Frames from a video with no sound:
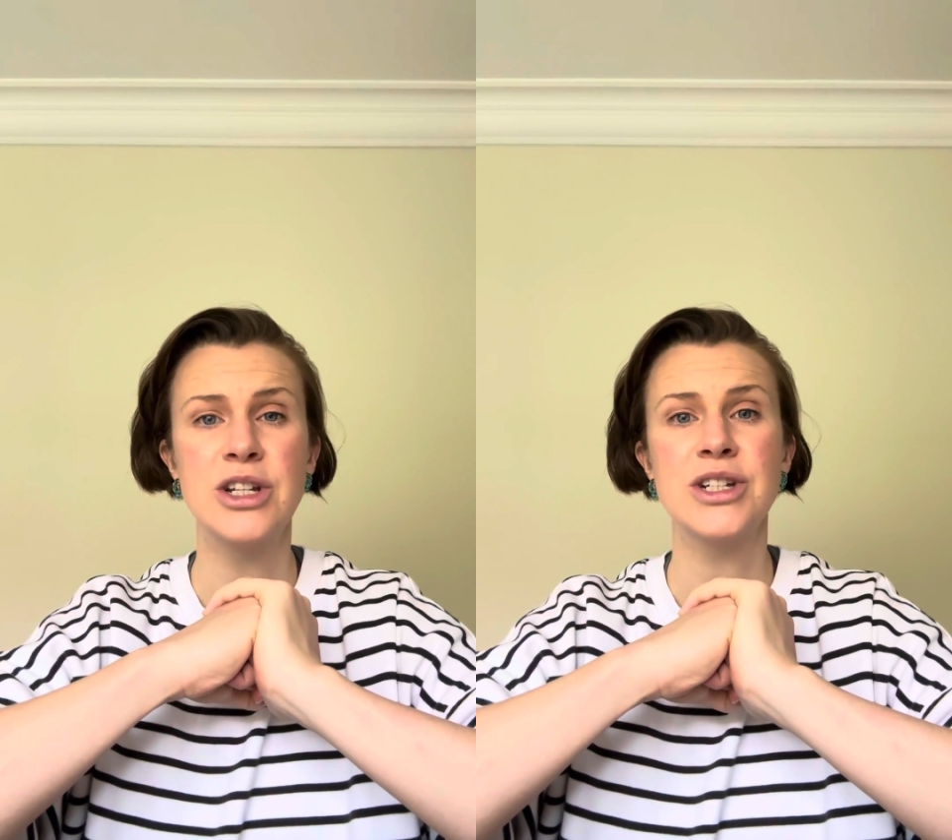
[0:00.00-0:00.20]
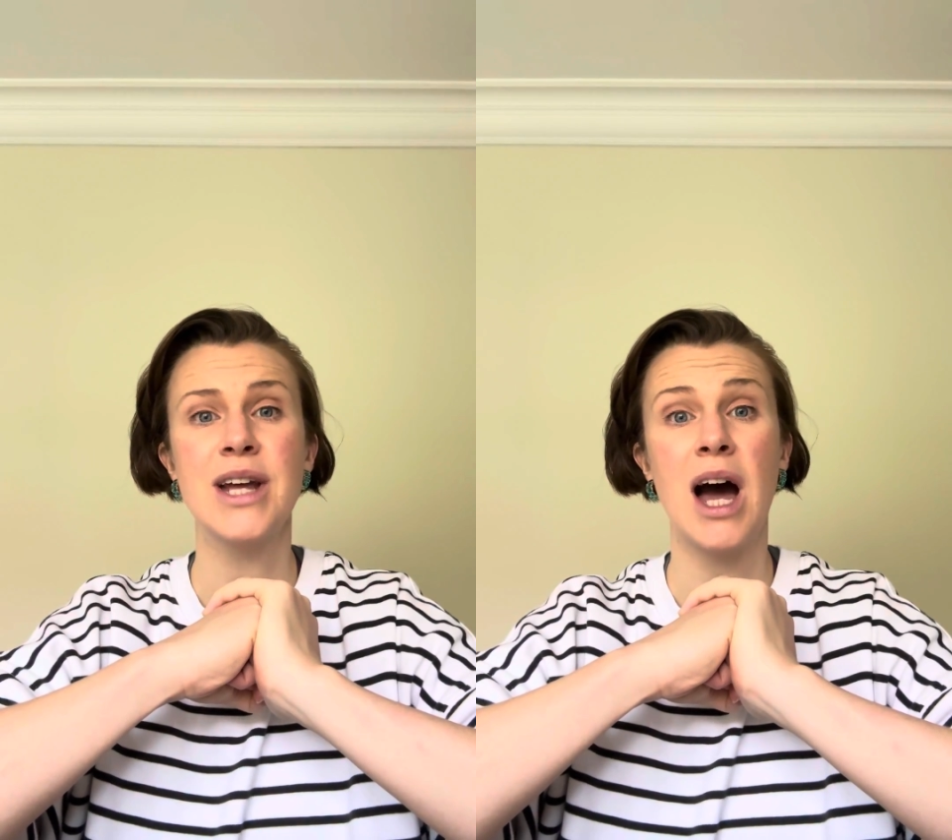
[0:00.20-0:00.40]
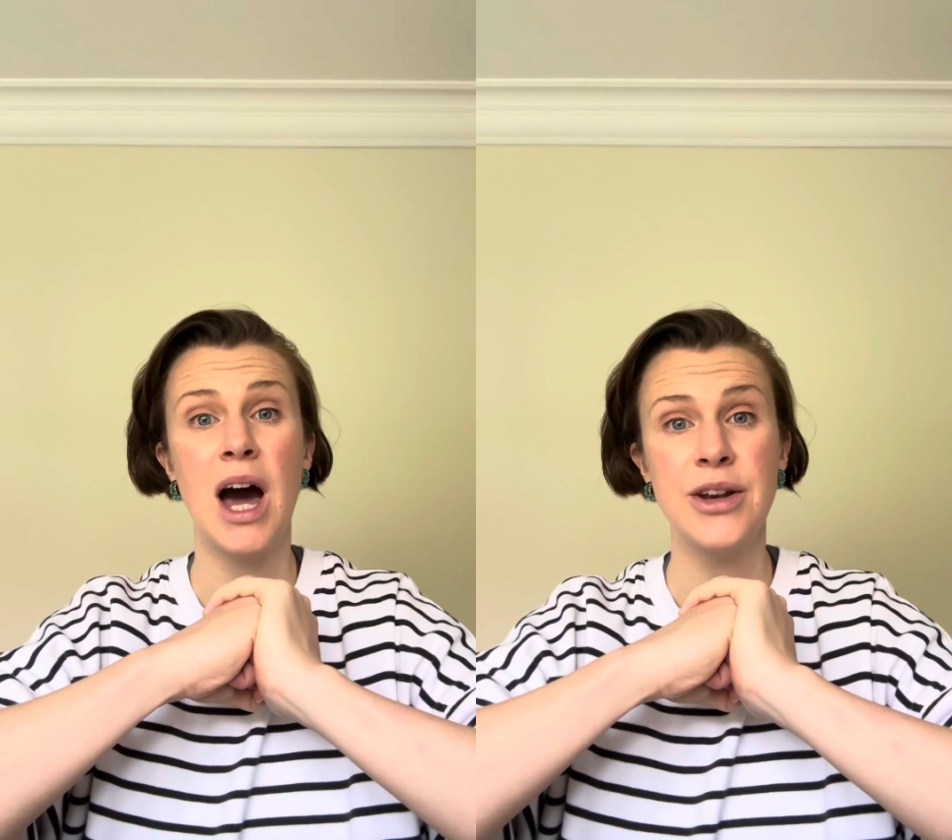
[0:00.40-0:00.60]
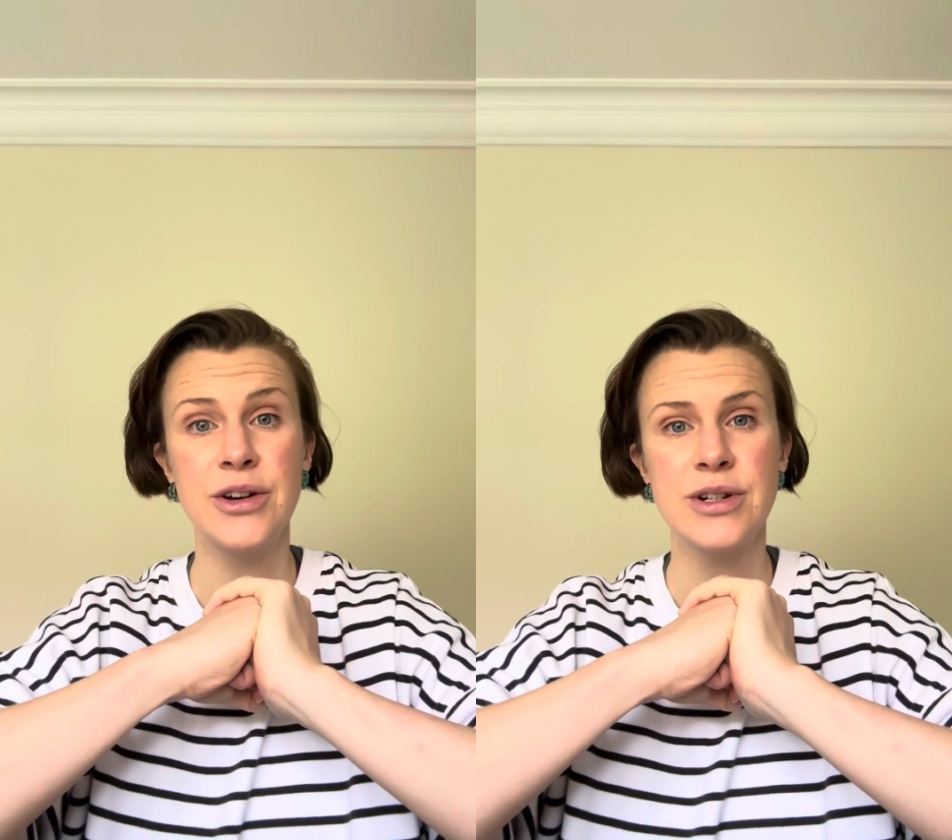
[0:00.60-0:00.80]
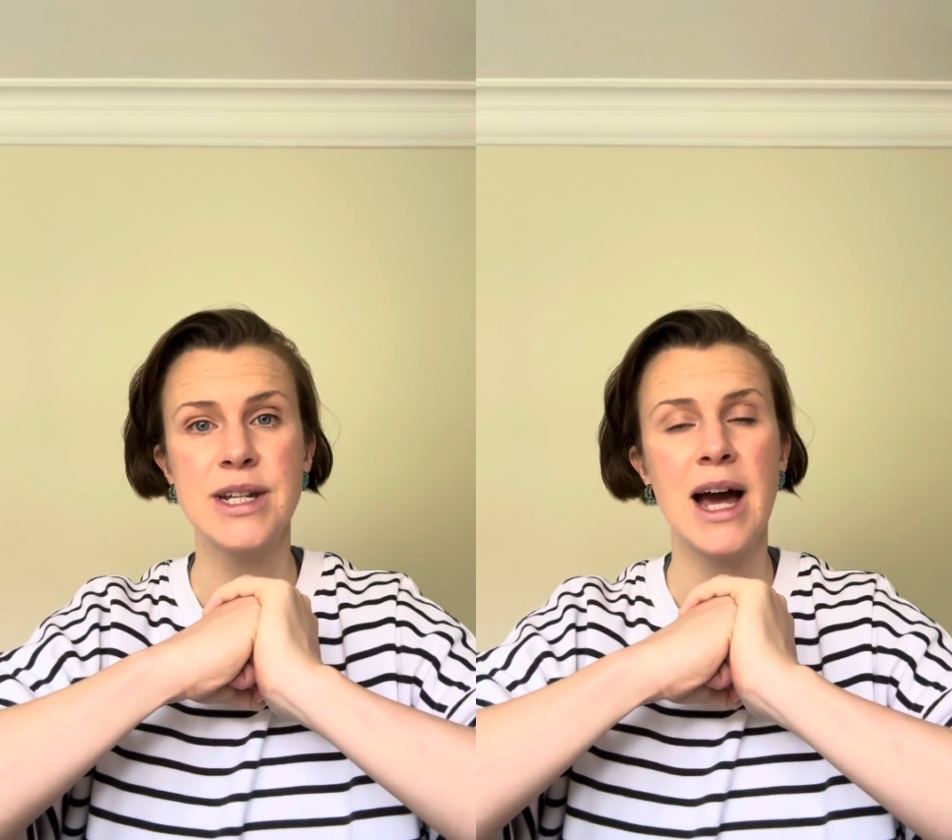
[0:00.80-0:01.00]
just
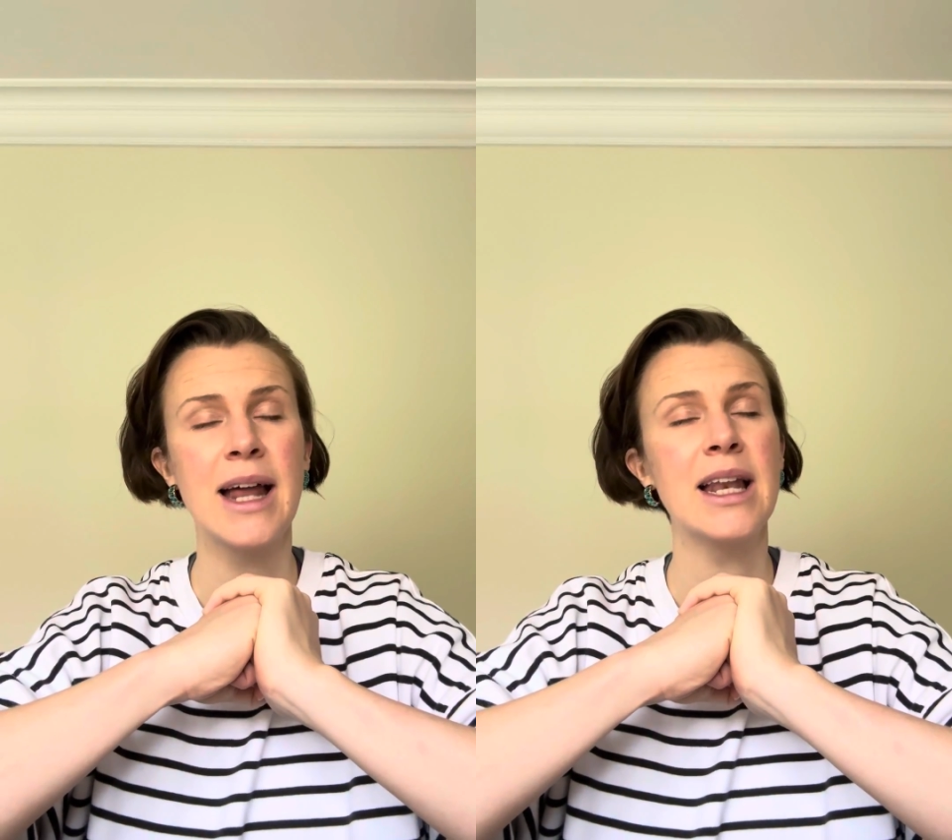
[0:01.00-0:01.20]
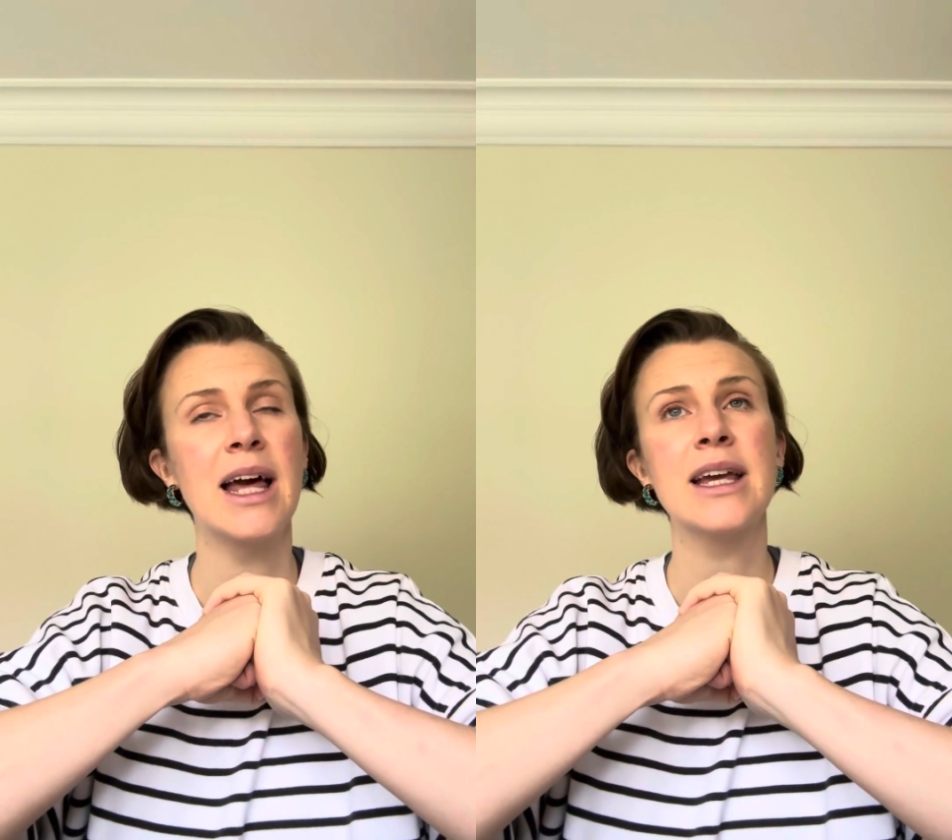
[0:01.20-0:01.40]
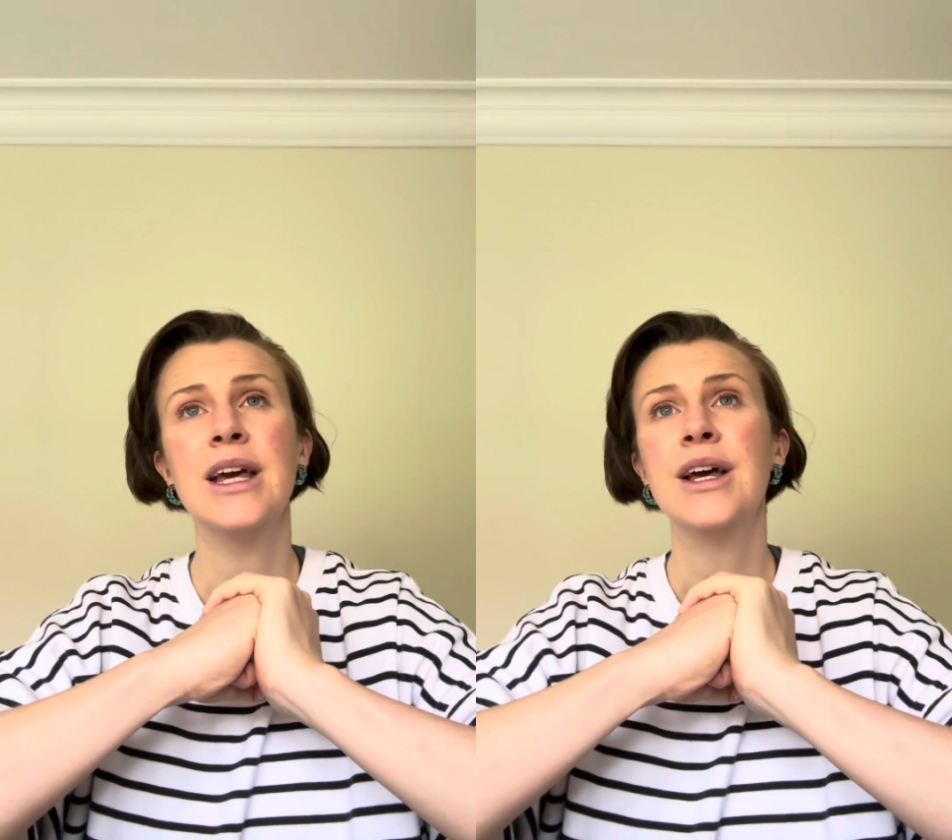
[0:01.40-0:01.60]
understand, like,